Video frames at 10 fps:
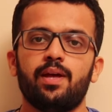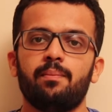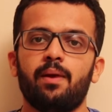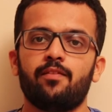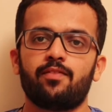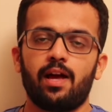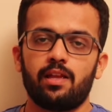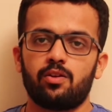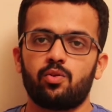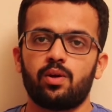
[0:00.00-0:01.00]
them have
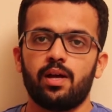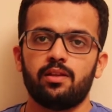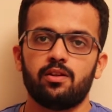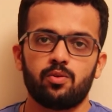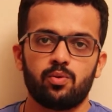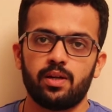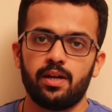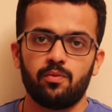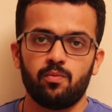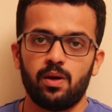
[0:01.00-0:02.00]
gathered together to
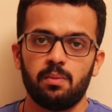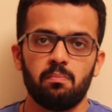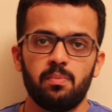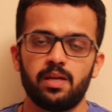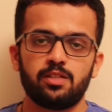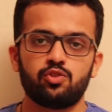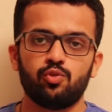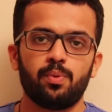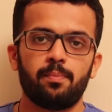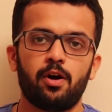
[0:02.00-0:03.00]
create one big
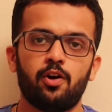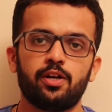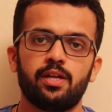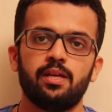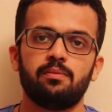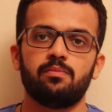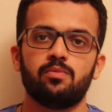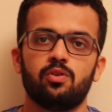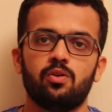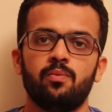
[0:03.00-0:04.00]
superpower
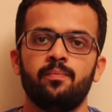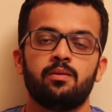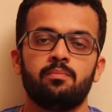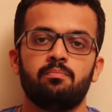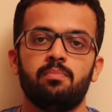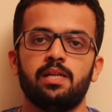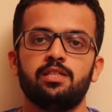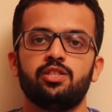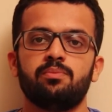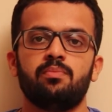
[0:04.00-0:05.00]
team.
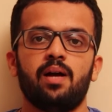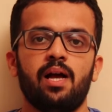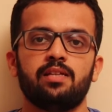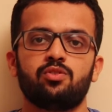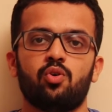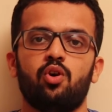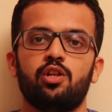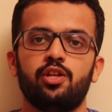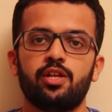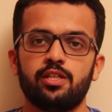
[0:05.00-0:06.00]
Belgium has
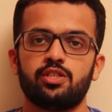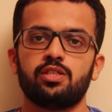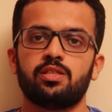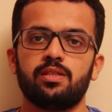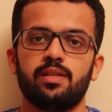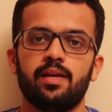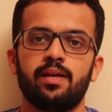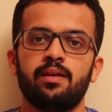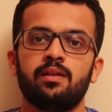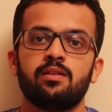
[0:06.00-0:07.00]
all the riches in
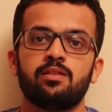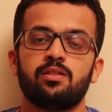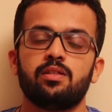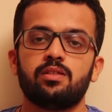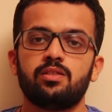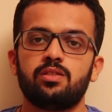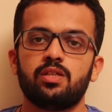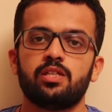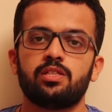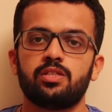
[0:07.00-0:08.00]
there. It
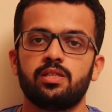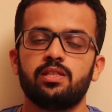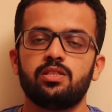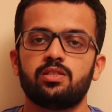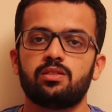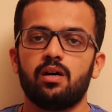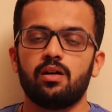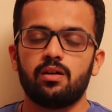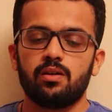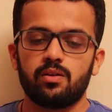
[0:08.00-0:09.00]
just needs
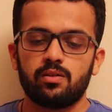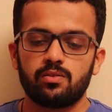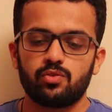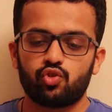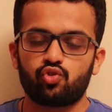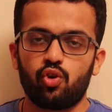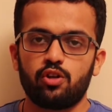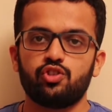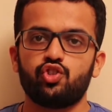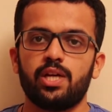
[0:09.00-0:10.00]
a
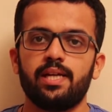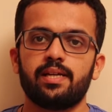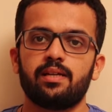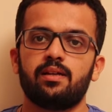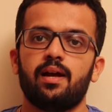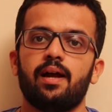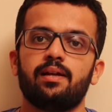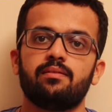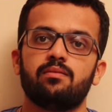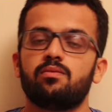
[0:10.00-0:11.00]
strong gelling,
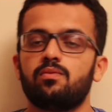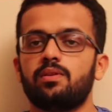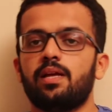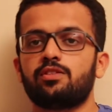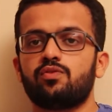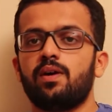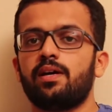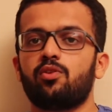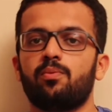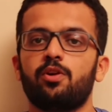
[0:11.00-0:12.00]
and that's why
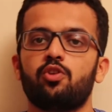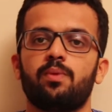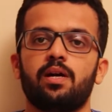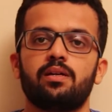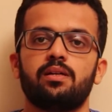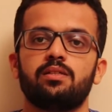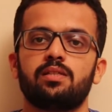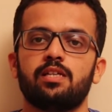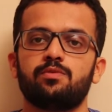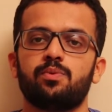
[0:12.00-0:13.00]
Roberto Martinez
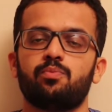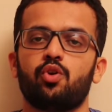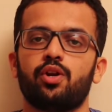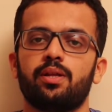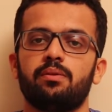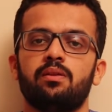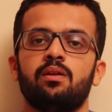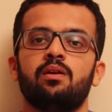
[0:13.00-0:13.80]
has been brought in.